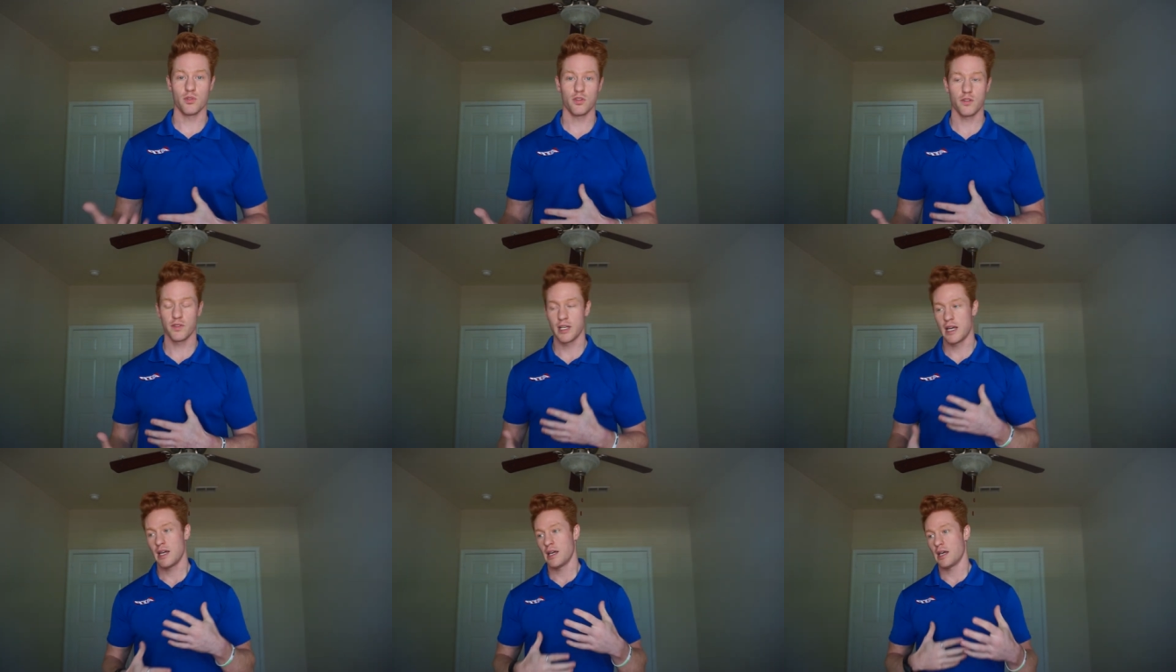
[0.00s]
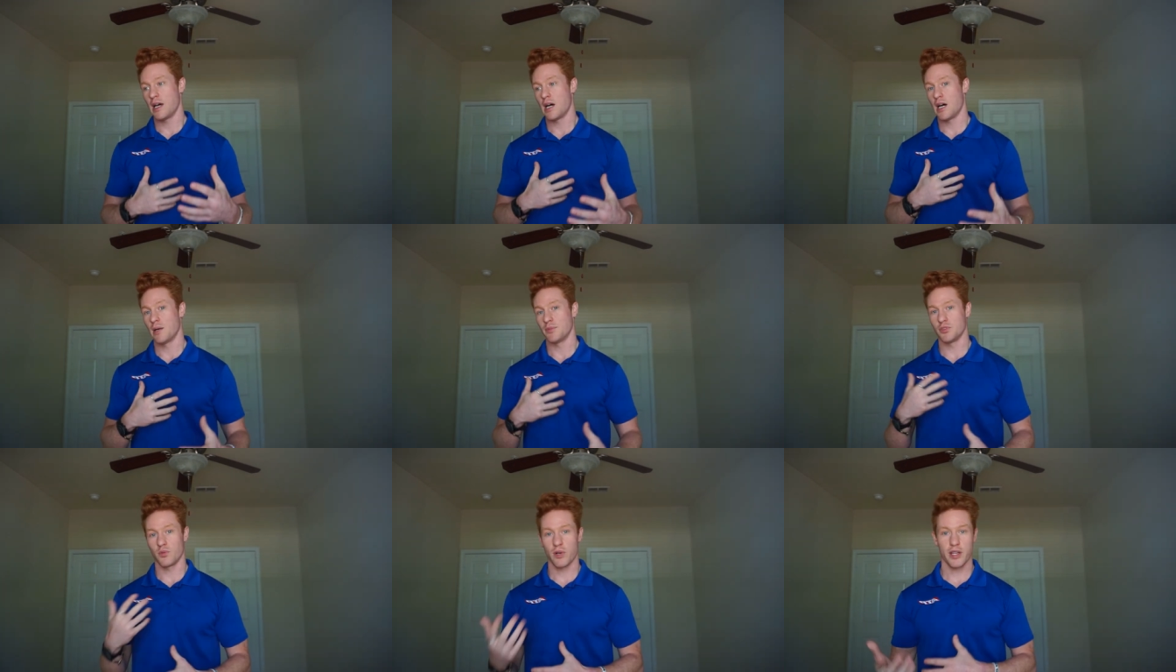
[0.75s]
moved um,
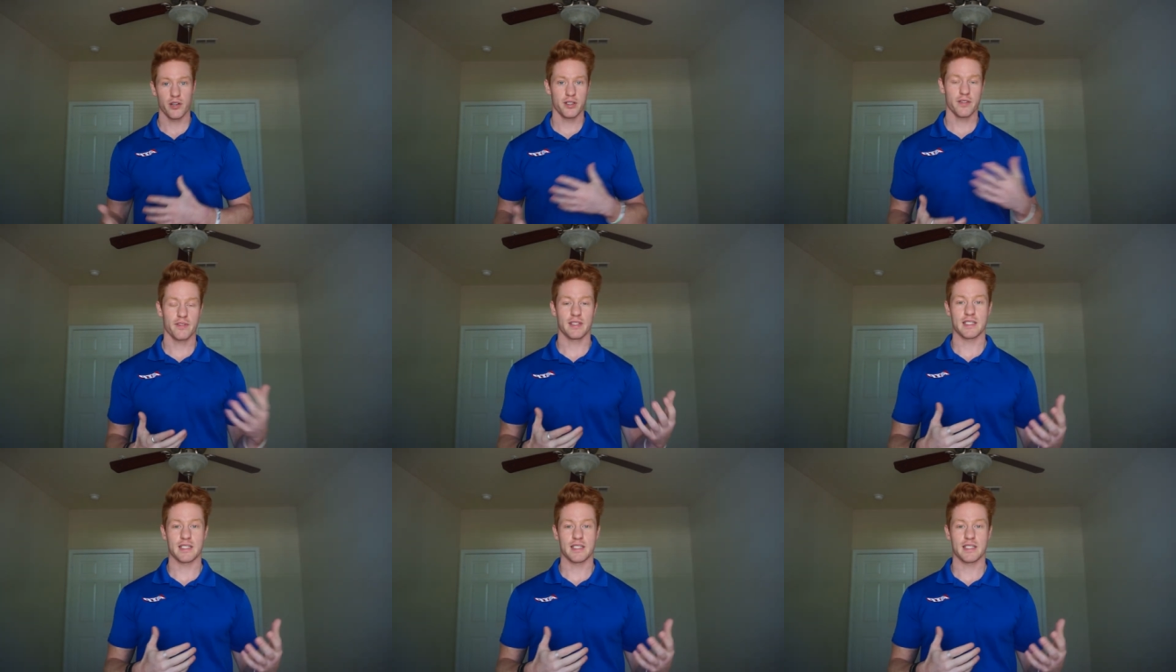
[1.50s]
due to weather, different